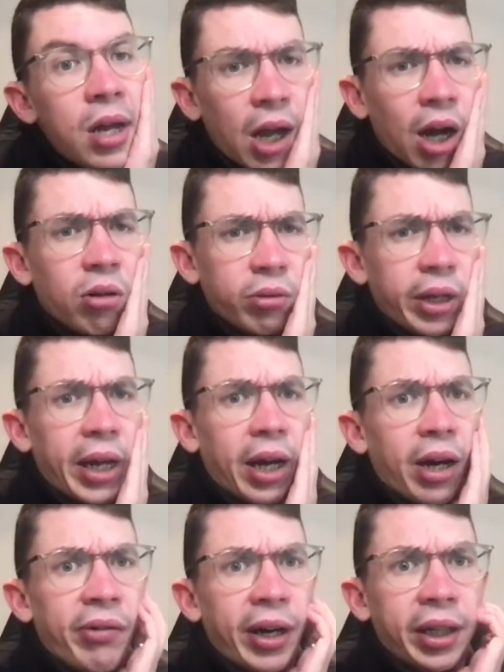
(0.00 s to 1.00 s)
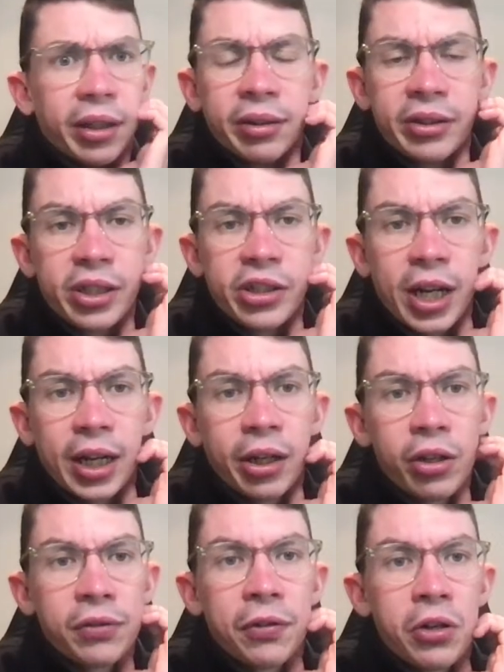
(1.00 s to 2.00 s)
Oh yeah, I reckon Zinchenko
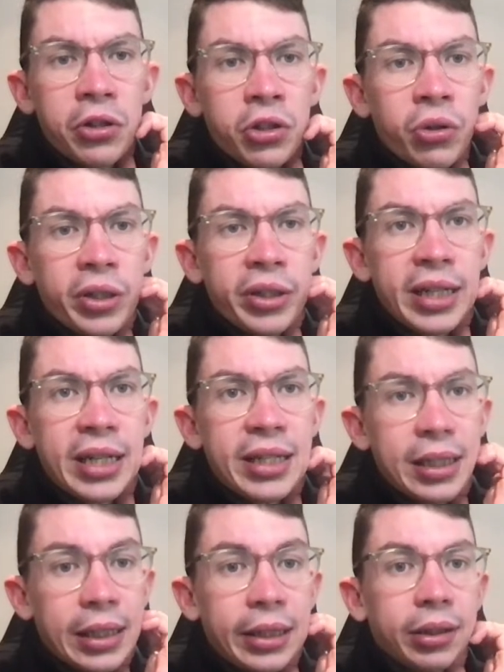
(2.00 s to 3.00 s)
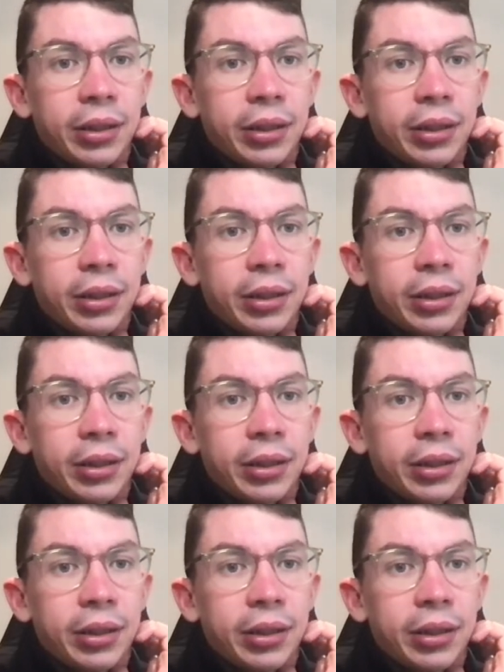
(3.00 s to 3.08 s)
is first choice easily.